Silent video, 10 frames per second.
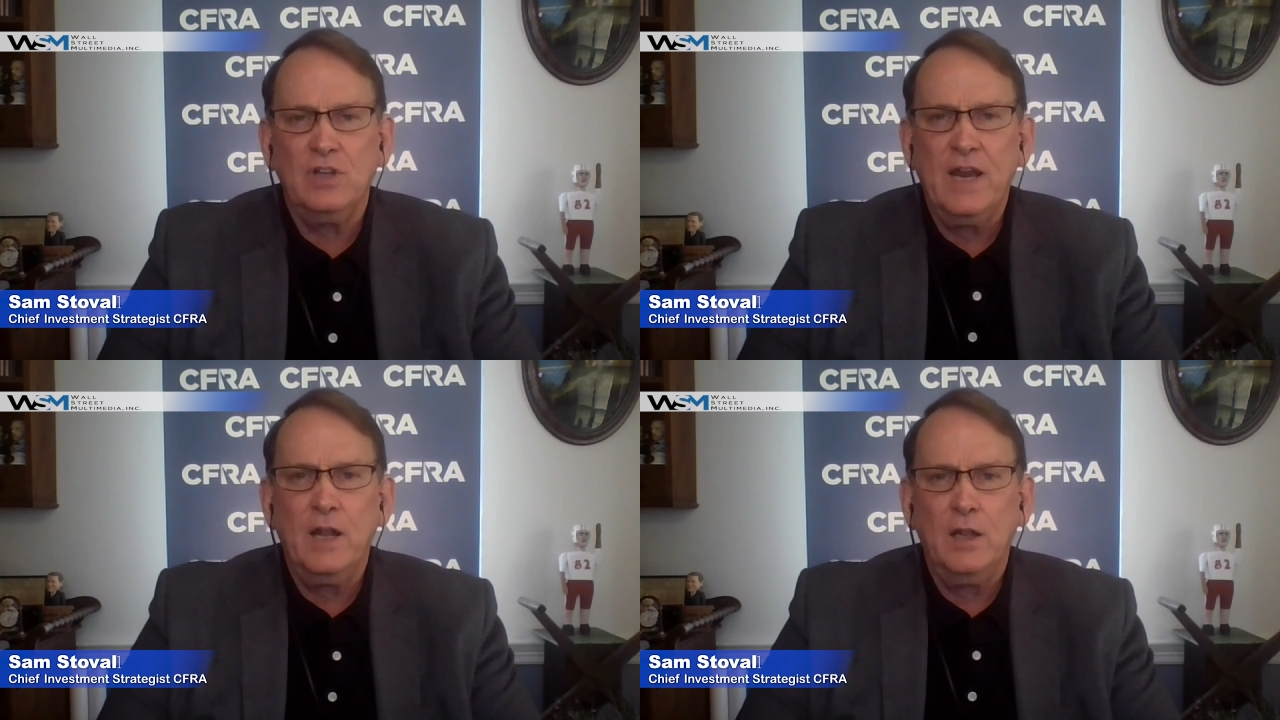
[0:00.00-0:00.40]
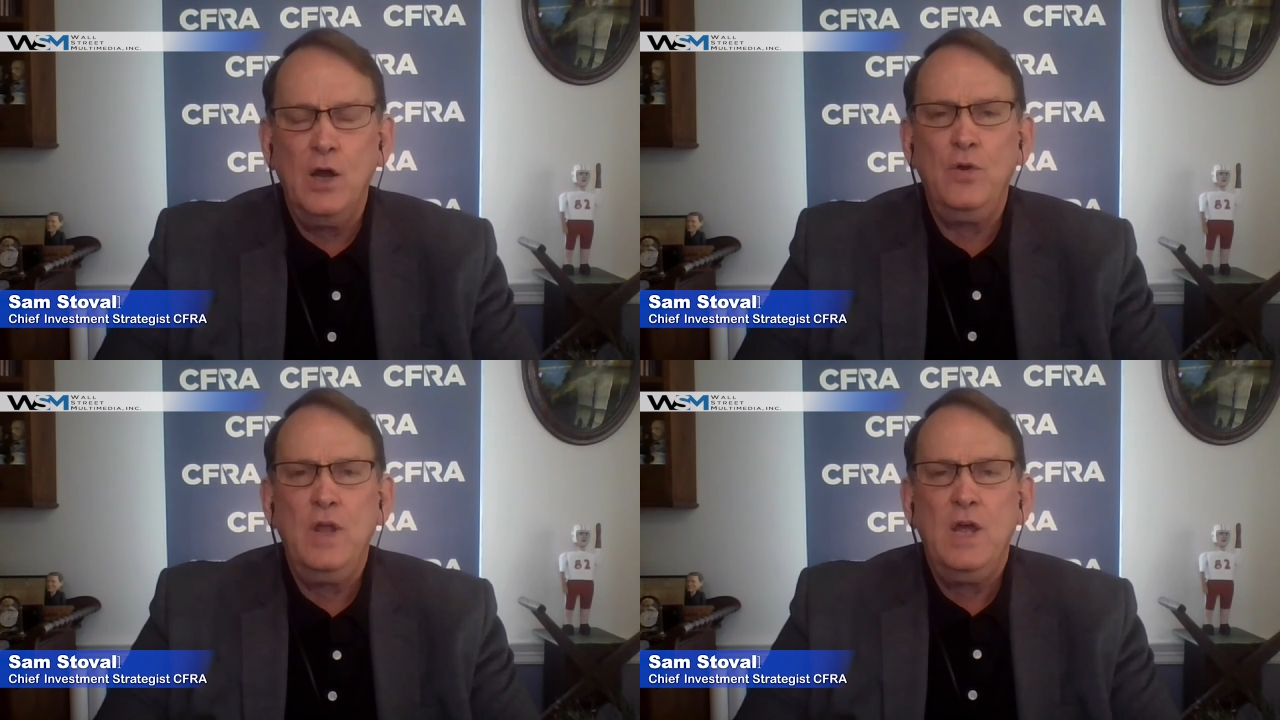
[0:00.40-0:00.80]
let
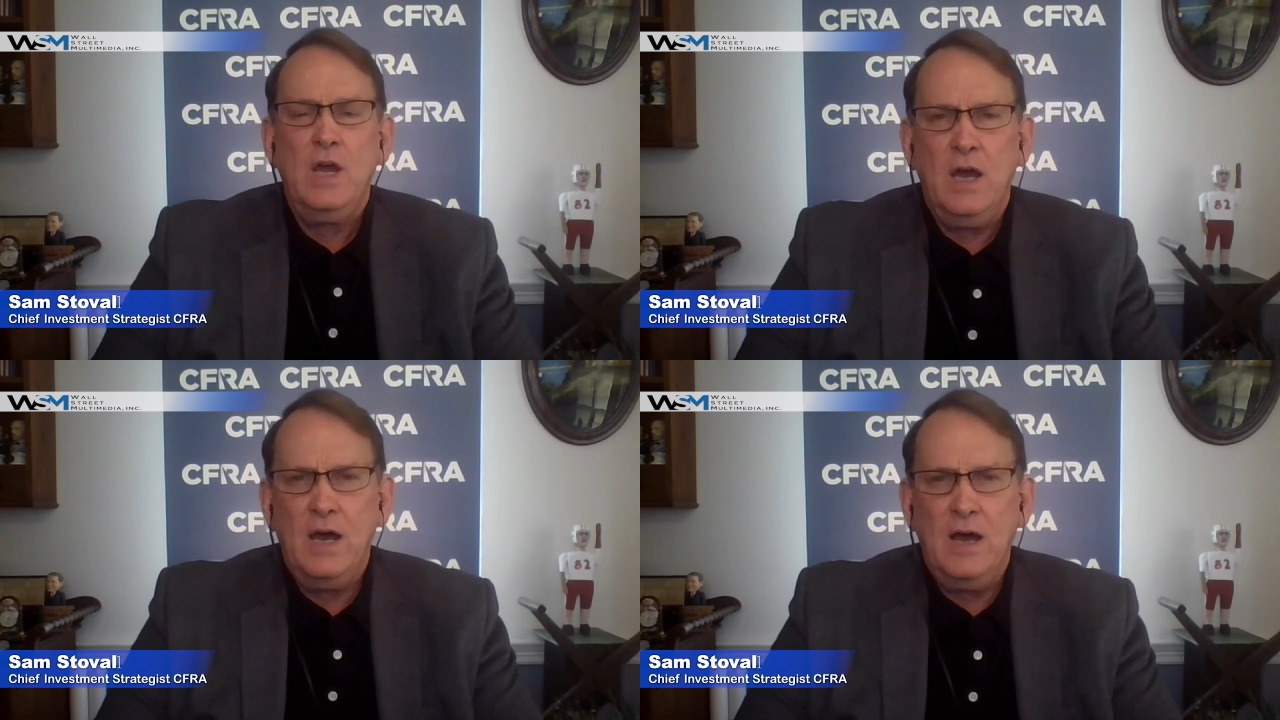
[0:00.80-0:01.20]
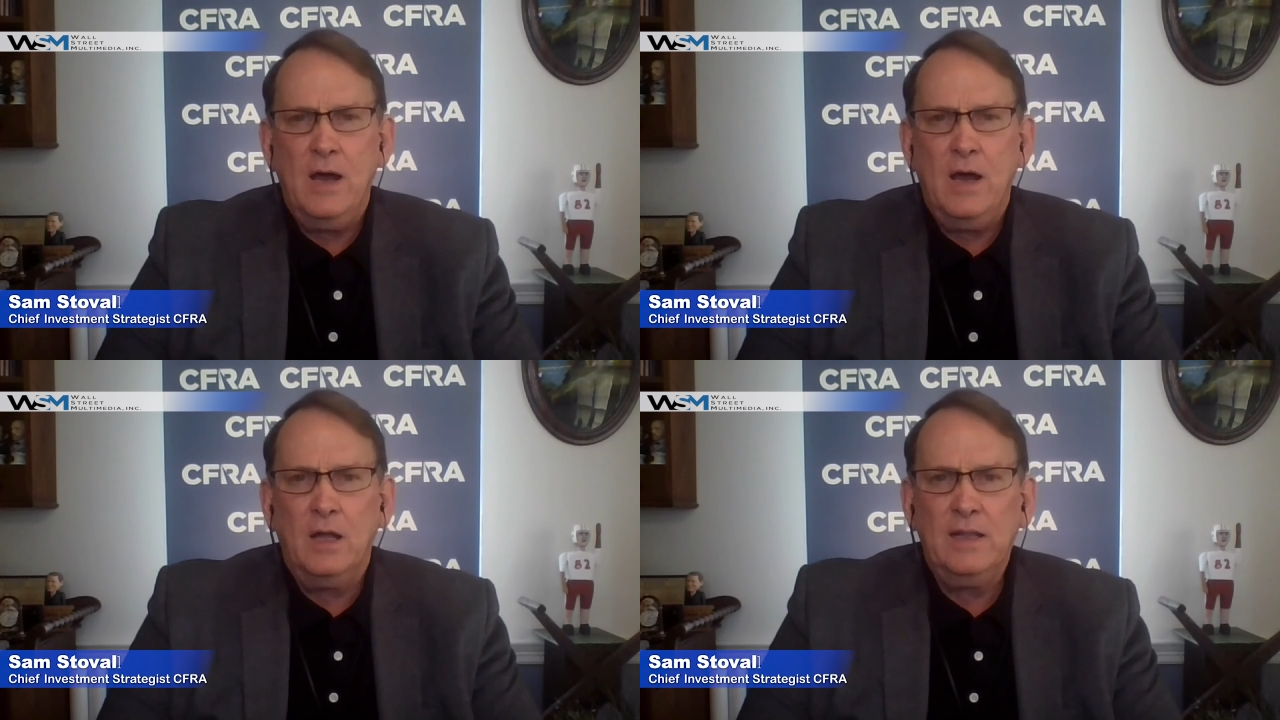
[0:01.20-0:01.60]
alone
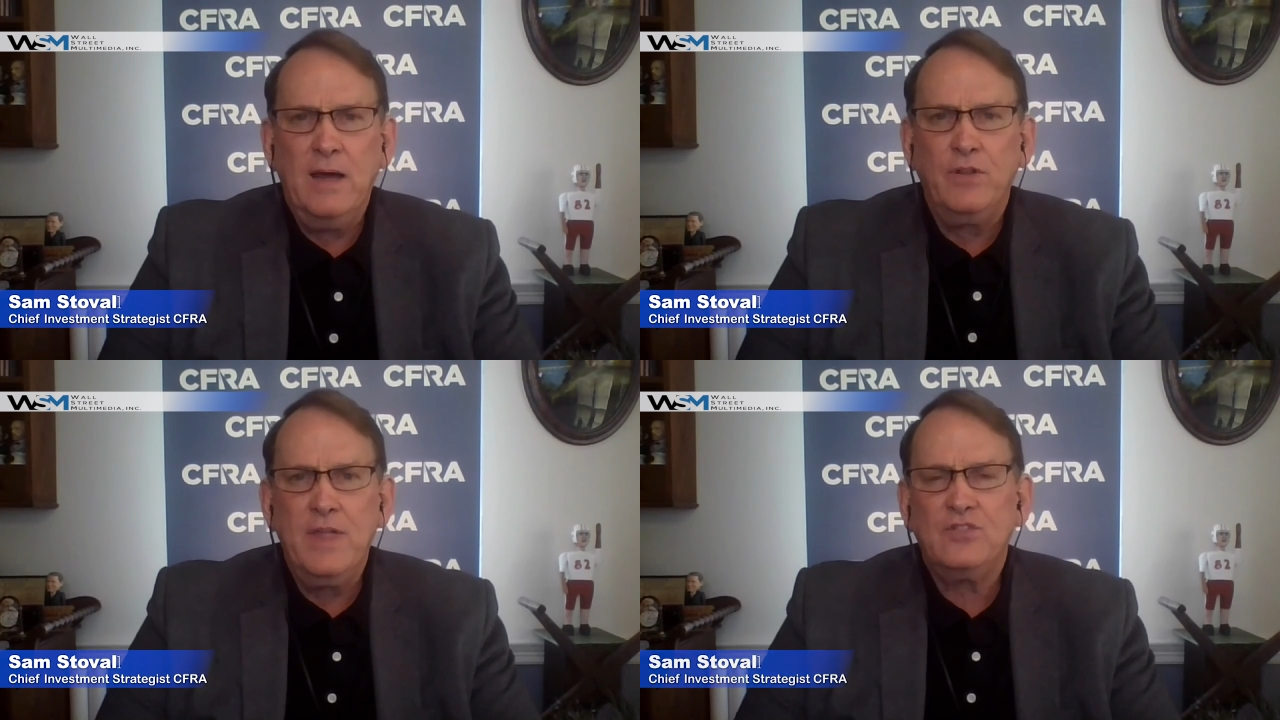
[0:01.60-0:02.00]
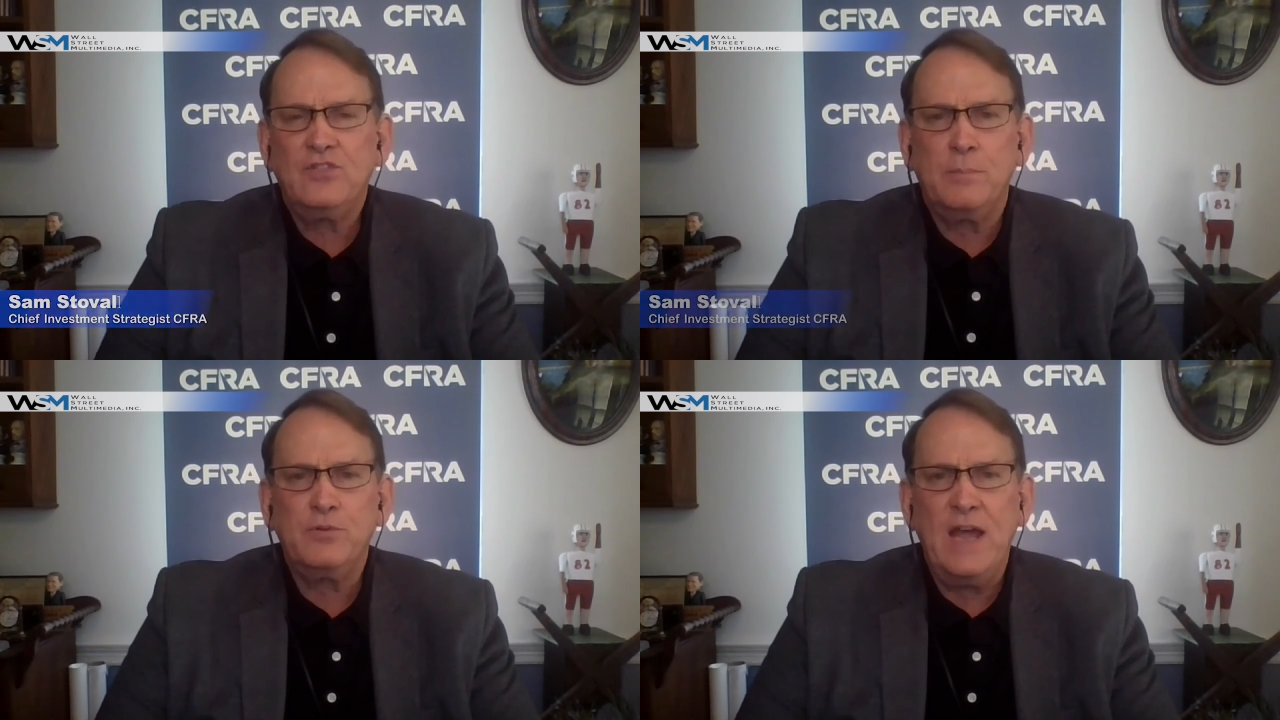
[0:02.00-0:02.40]
a level that is
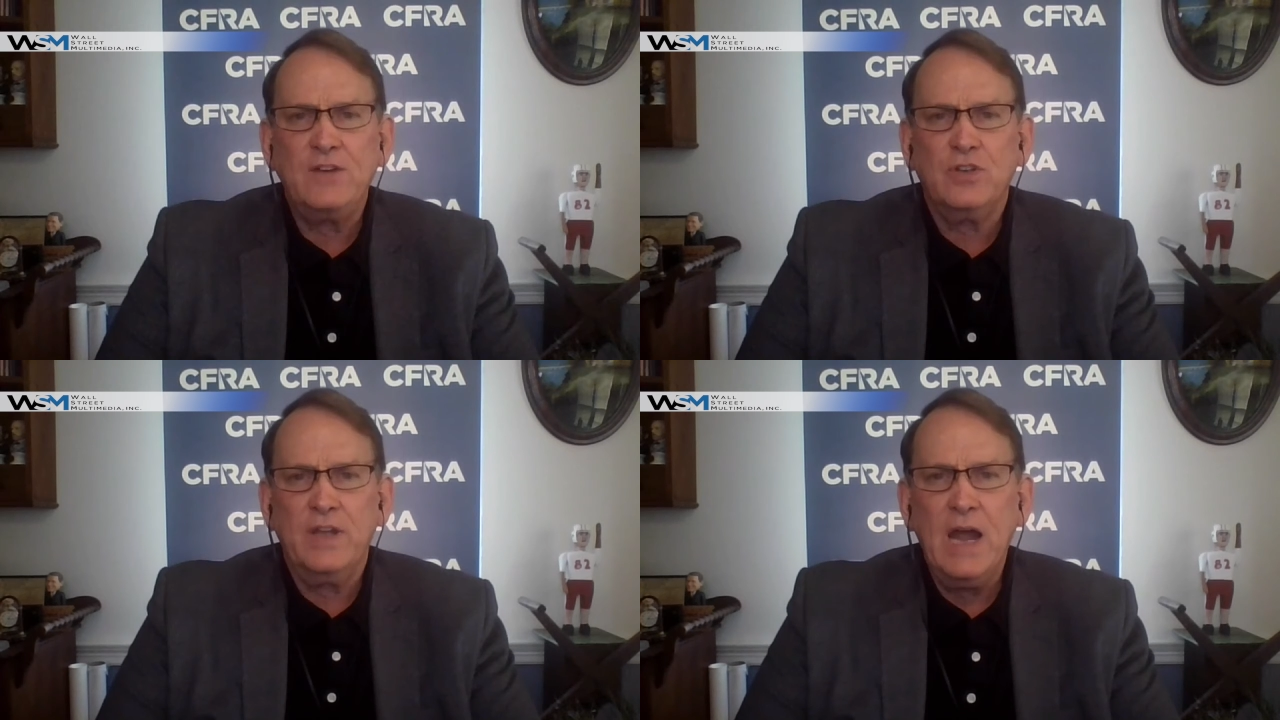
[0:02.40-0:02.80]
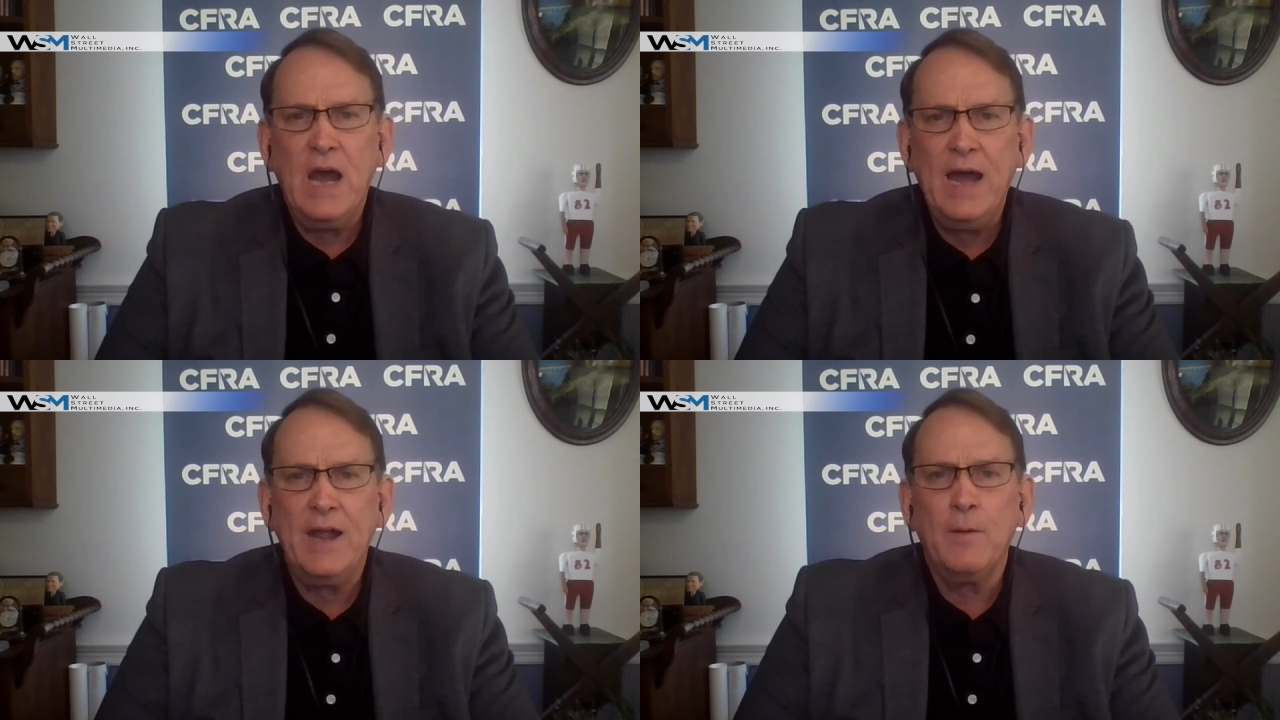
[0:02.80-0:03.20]
substantially
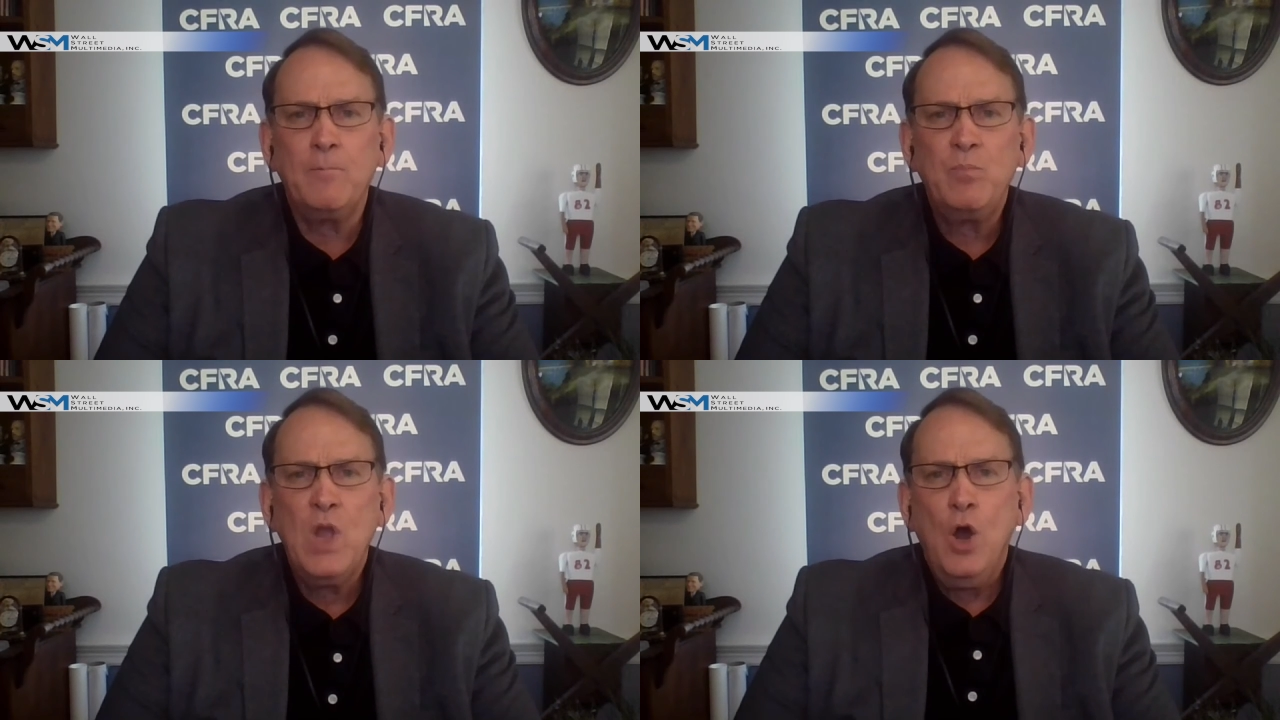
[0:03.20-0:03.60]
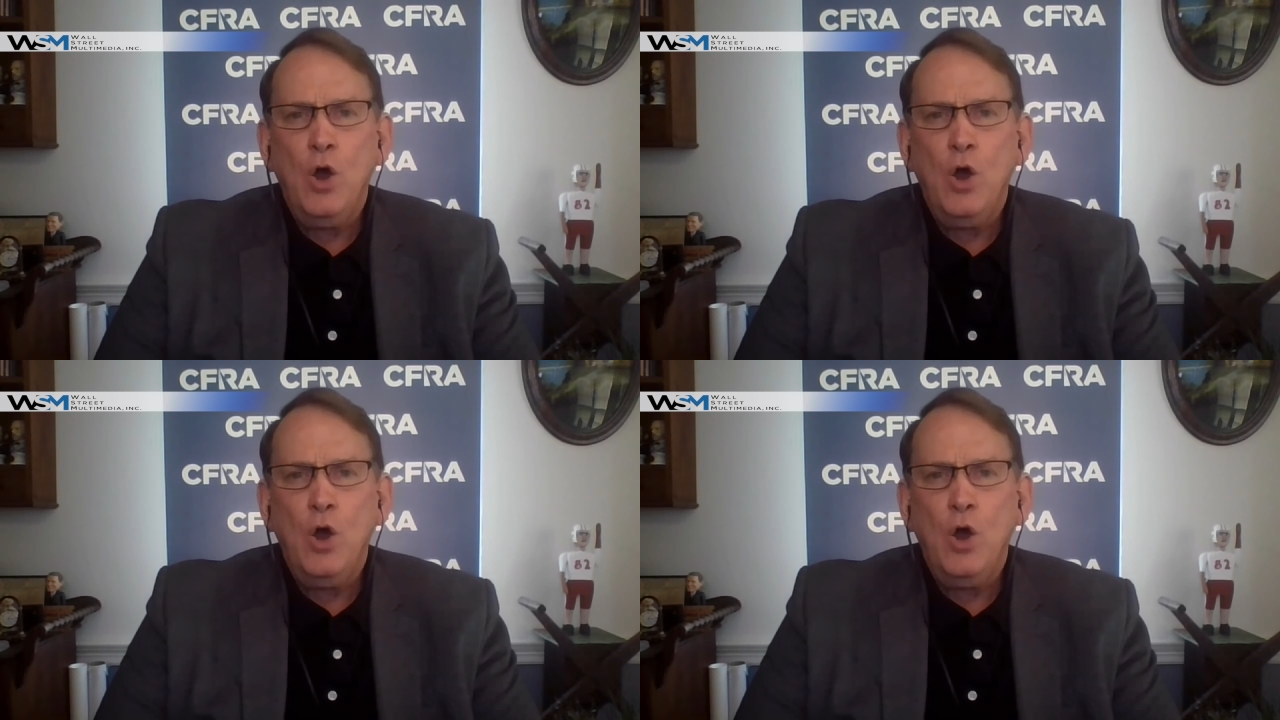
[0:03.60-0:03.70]
higher.